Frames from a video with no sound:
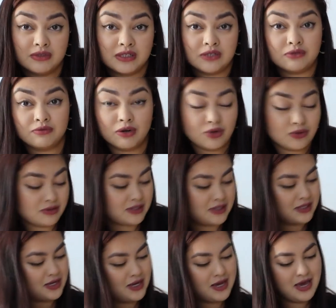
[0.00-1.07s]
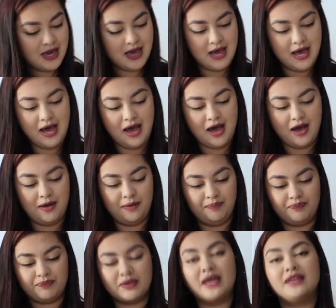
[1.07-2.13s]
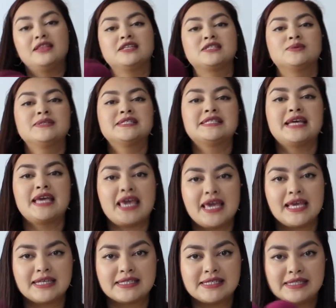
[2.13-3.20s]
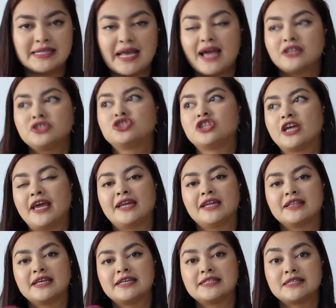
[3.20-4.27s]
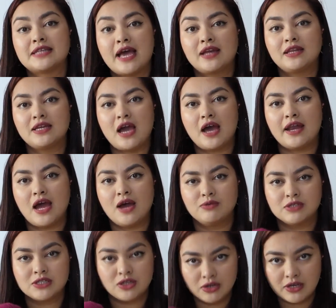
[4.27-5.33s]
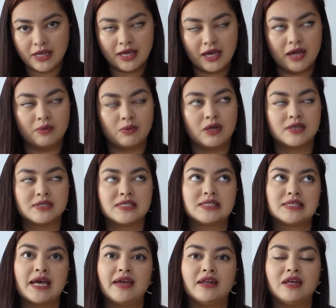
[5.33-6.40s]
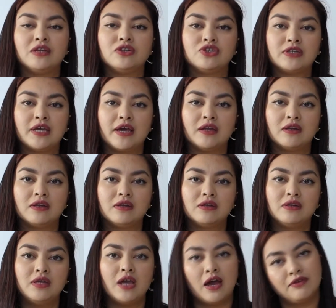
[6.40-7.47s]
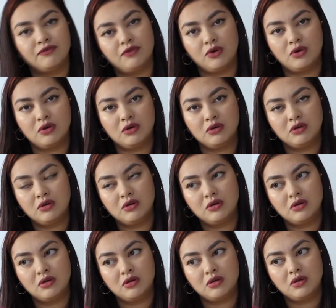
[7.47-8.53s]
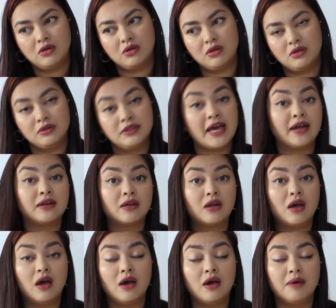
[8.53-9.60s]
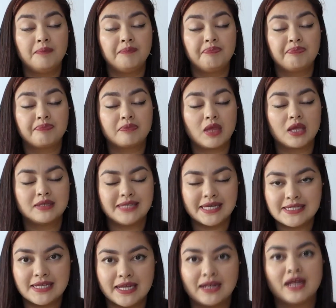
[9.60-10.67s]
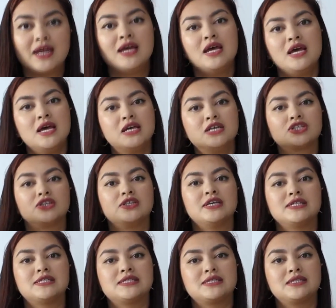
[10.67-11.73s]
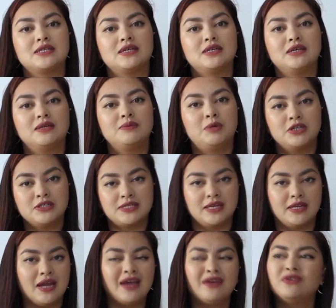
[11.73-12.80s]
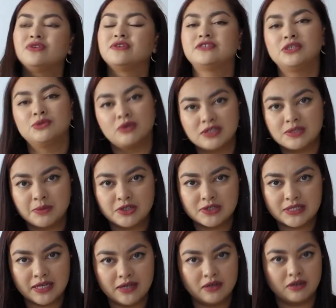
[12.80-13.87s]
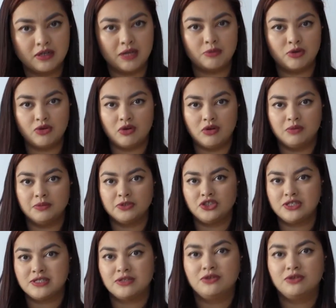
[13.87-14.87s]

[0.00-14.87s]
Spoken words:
De Rose? And this was the exact shade and the exact yarn I was looking at when I was deciding to get yarn for that test knit. So this person, I don't know if she wants me to say her name or not, but she's